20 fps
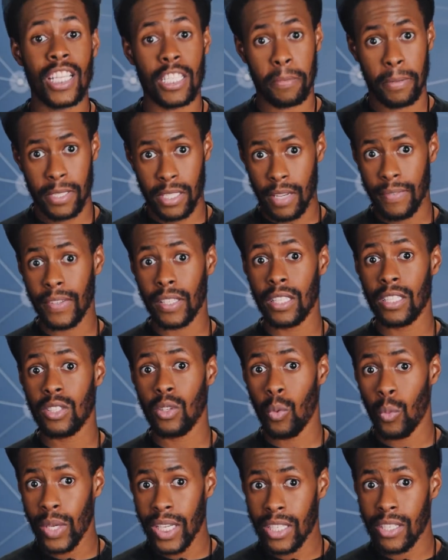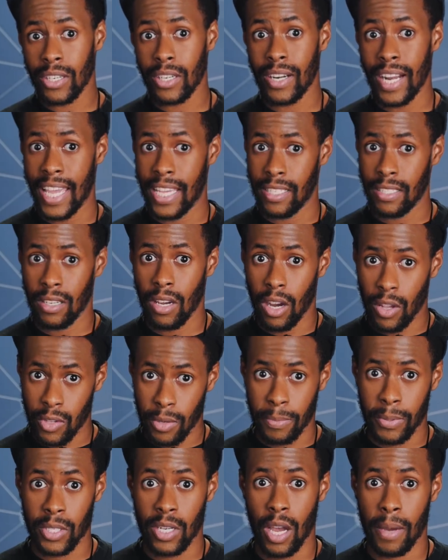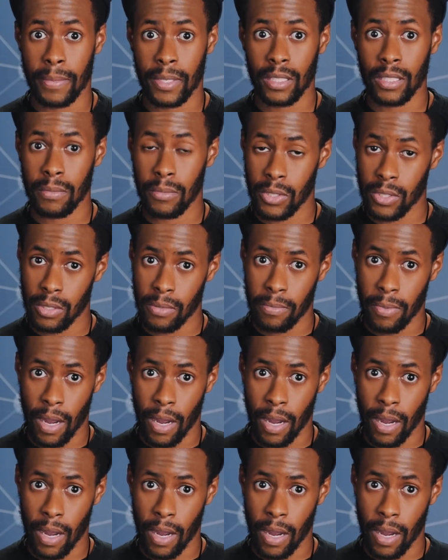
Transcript: specifically the Uyghur and other predominantly Muslim